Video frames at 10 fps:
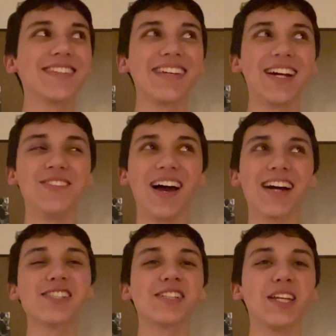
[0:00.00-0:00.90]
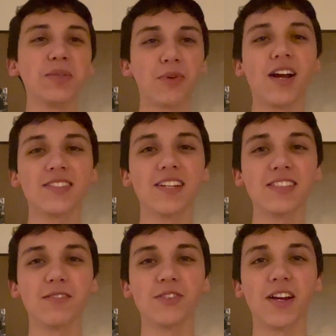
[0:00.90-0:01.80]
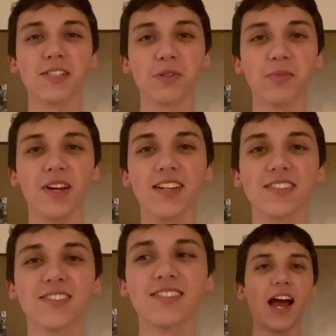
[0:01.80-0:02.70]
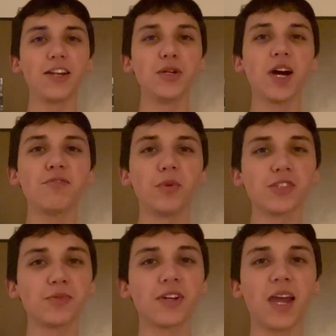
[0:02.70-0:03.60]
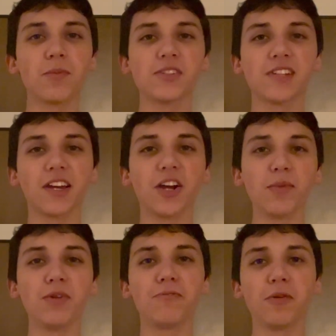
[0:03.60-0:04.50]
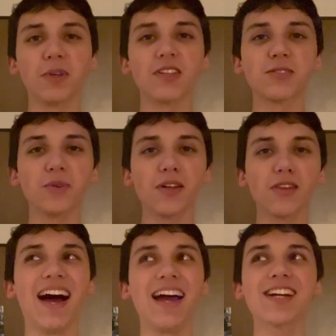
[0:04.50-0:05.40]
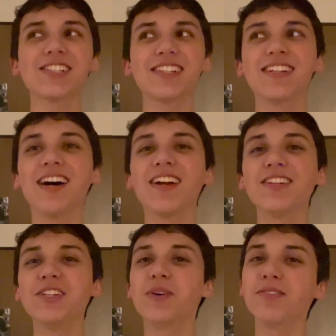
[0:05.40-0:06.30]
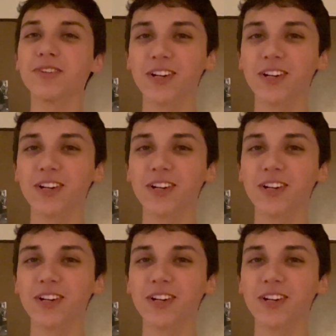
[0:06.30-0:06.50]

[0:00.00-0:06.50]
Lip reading: that I'm actually in the process of trying to replace. I do have multiple cameras that I could be filming this with. I actually got a new one for